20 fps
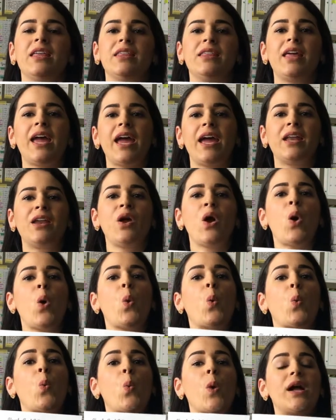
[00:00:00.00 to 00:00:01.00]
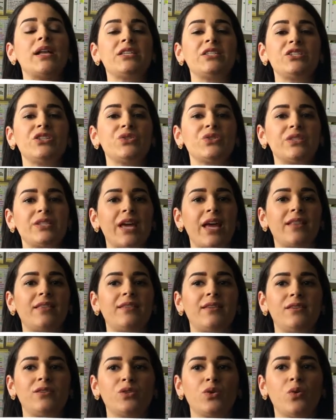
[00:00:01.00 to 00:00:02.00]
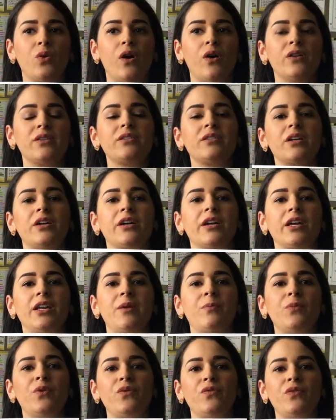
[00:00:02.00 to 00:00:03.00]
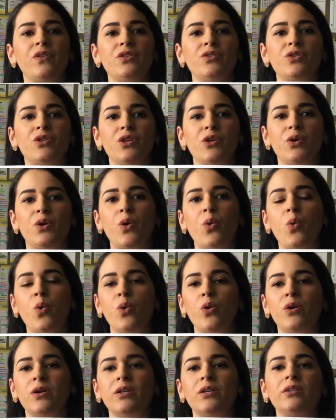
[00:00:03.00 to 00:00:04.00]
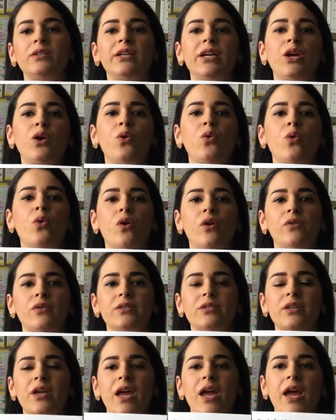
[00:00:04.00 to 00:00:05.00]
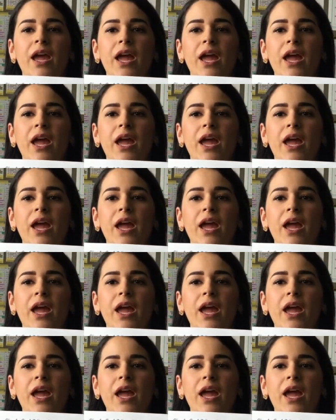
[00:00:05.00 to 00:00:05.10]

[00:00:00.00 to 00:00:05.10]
Then, once you set these goals, you're going to move into your quarterly goals,